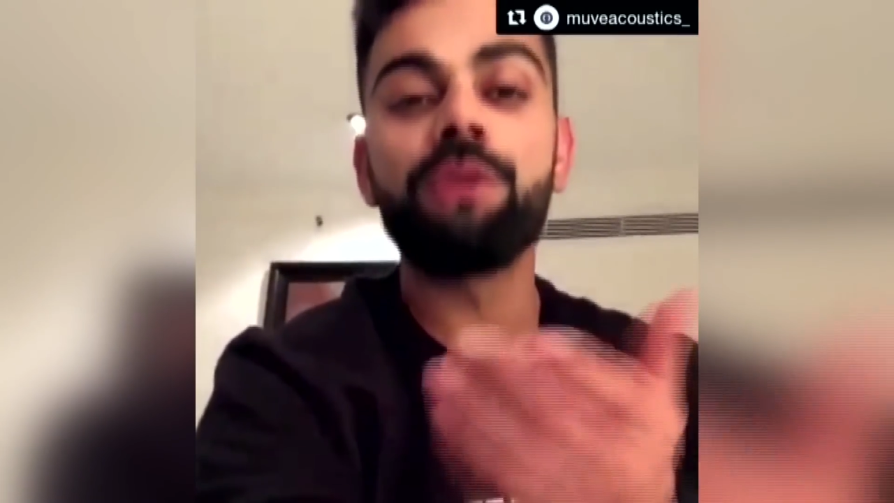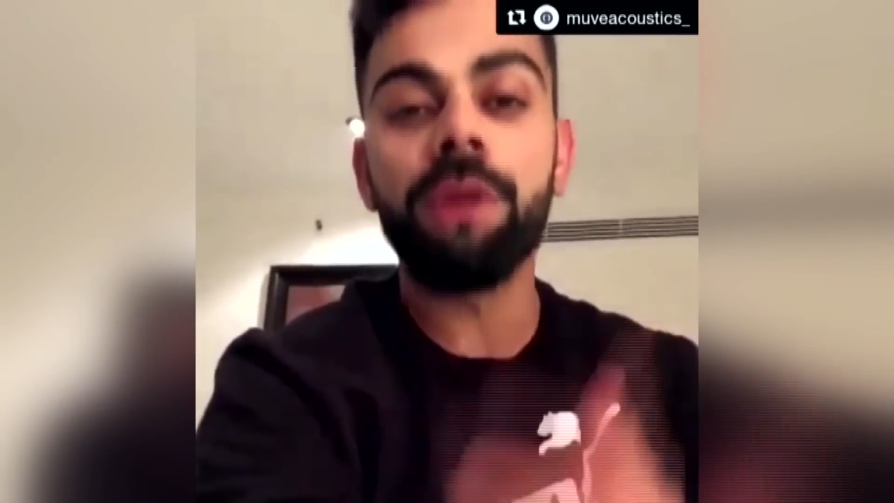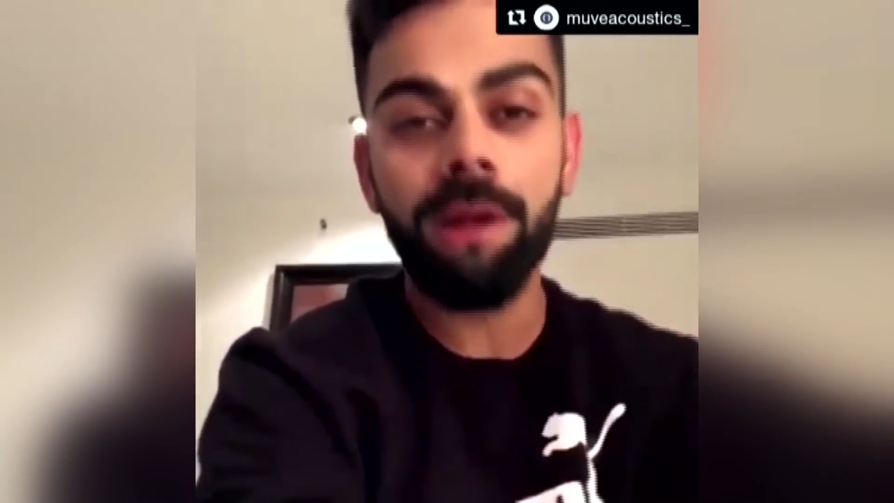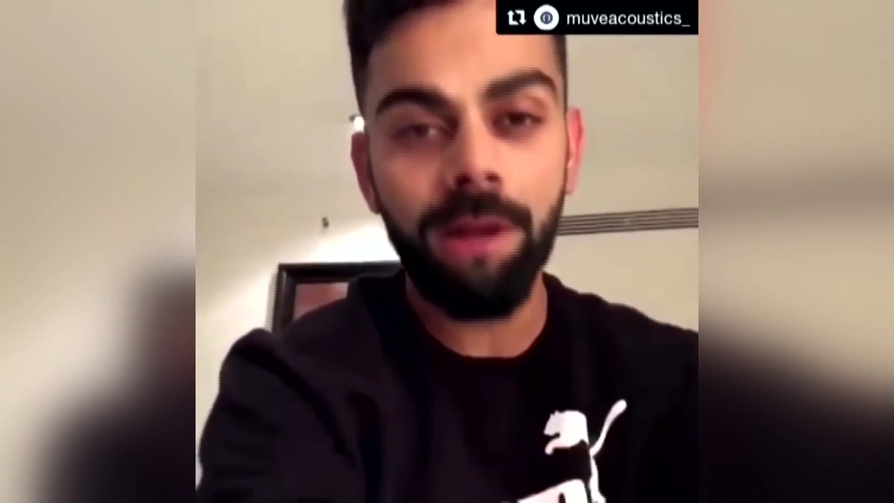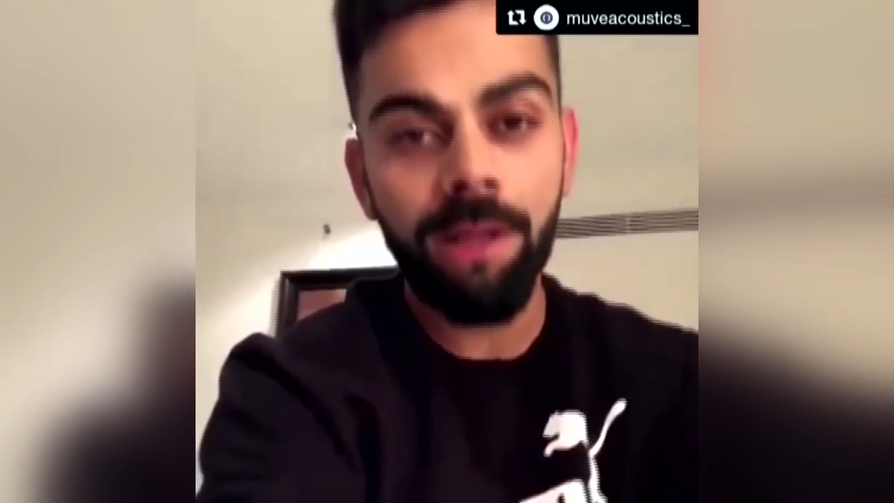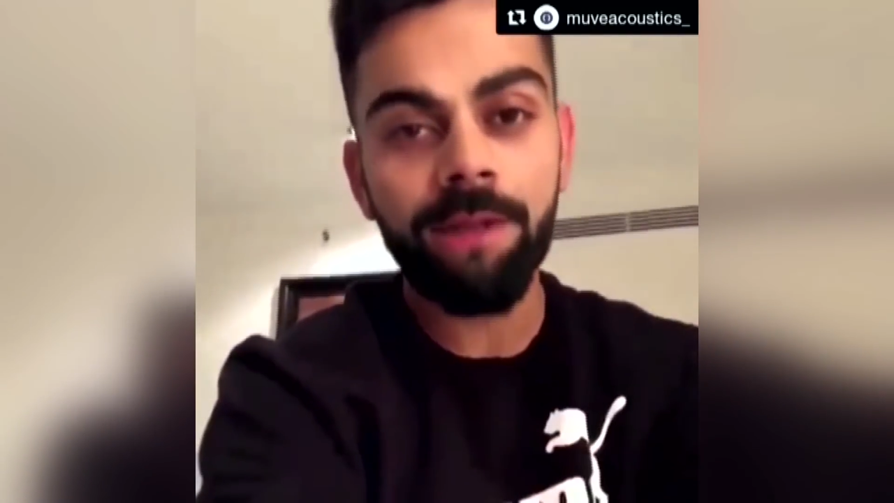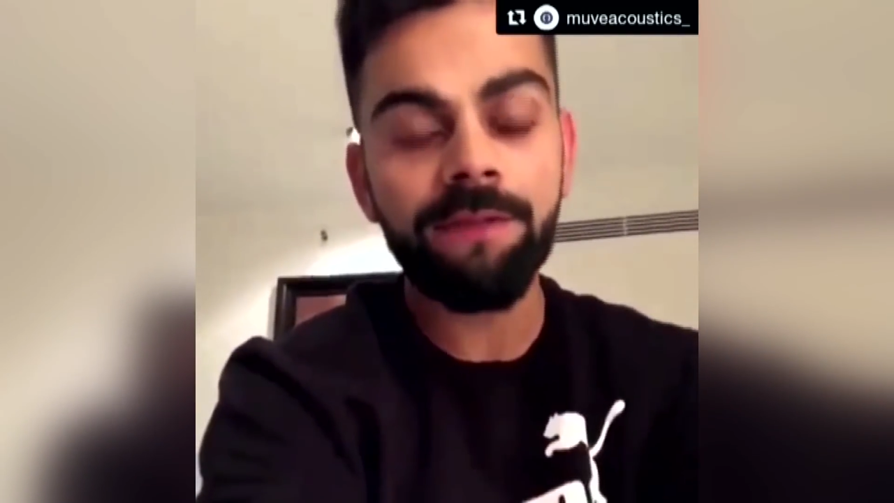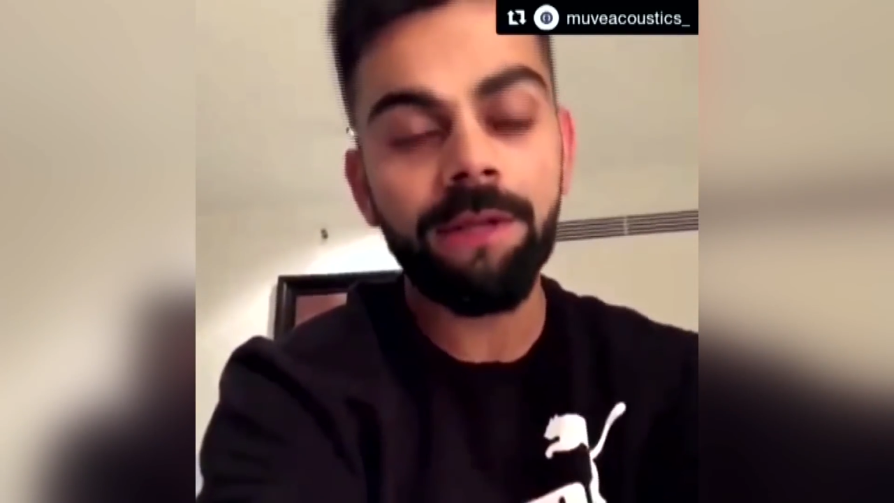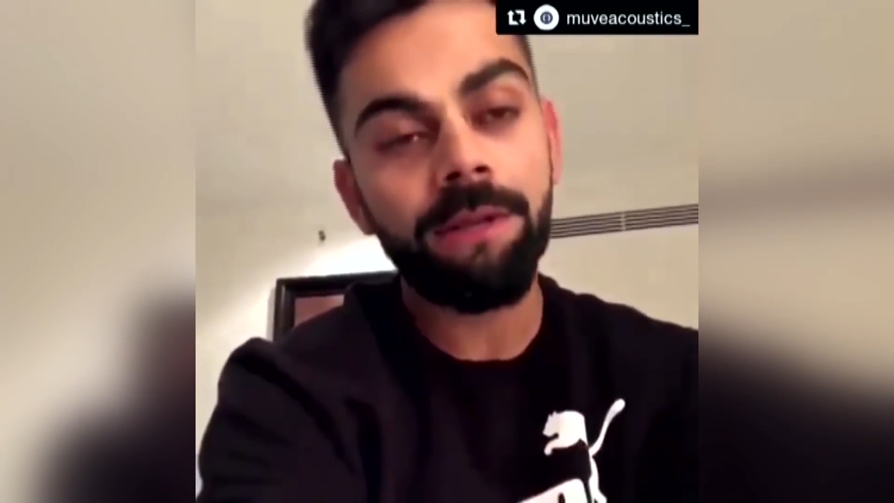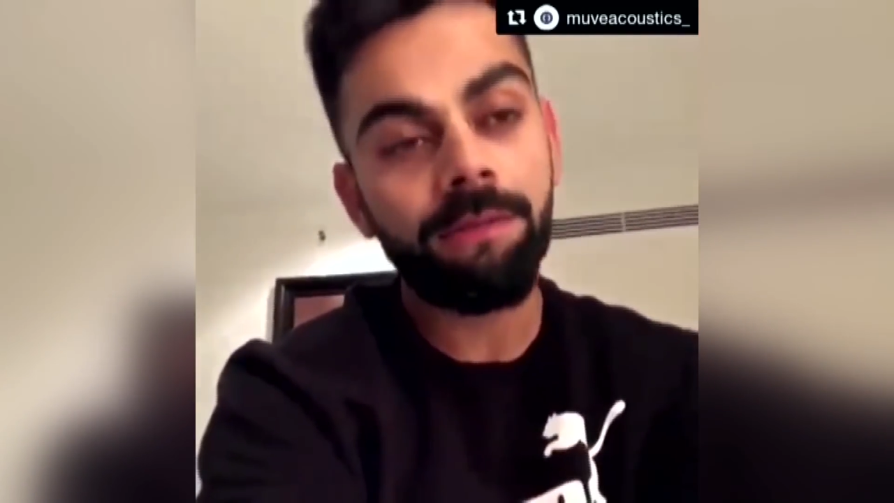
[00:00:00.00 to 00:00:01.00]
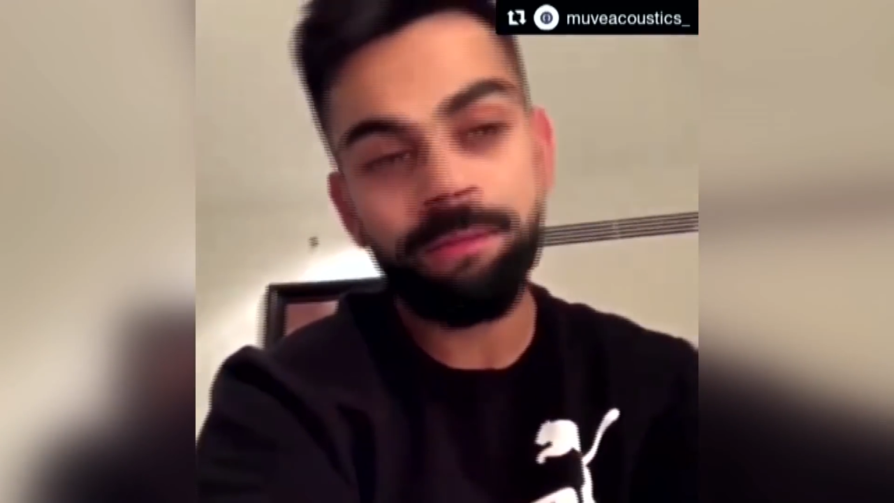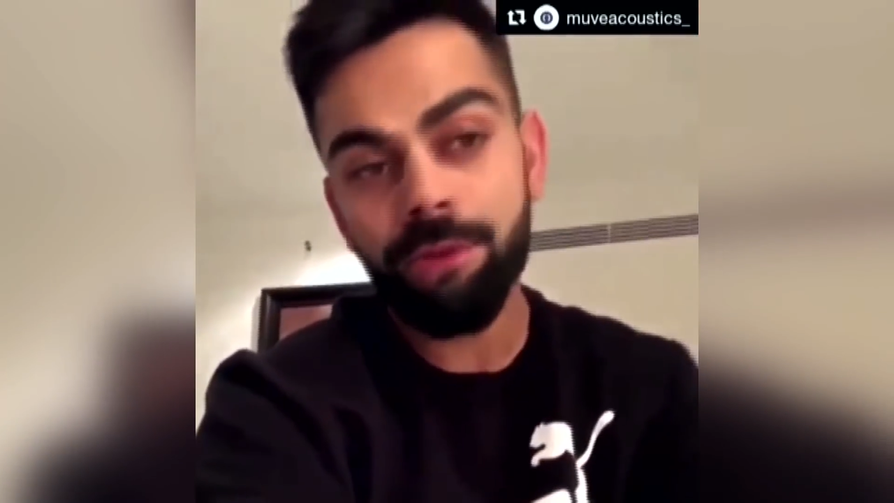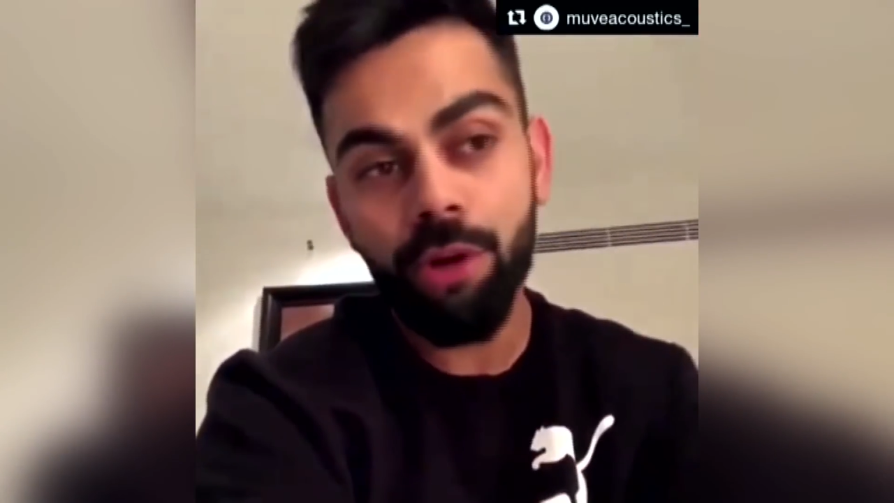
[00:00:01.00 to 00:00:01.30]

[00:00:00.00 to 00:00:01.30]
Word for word: to their lives and